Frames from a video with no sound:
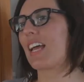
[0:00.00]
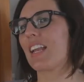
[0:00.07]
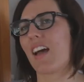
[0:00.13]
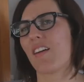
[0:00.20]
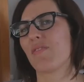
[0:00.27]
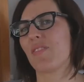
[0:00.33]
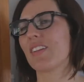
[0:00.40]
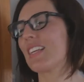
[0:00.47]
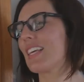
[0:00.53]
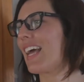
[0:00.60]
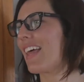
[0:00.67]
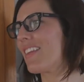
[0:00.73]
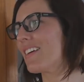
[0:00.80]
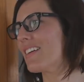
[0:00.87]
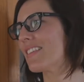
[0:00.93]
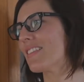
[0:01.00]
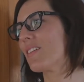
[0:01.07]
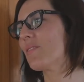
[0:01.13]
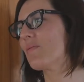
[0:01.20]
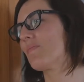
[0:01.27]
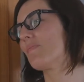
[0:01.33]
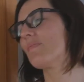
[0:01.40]
and have fun together, so
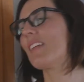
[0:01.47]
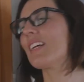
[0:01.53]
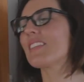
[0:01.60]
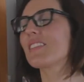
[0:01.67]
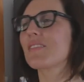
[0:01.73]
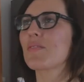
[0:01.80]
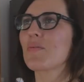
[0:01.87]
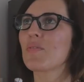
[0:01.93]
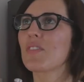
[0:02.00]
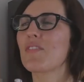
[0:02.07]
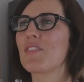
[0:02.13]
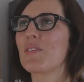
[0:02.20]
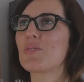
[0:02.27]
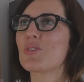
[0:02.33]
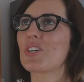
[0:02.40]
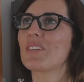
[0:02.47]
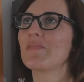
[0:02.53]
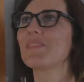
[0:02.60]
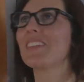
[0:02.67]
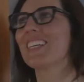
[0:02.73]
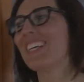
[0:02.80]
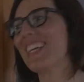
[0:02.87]
that's
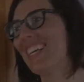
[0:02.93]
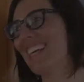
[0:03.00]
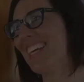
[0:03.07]
the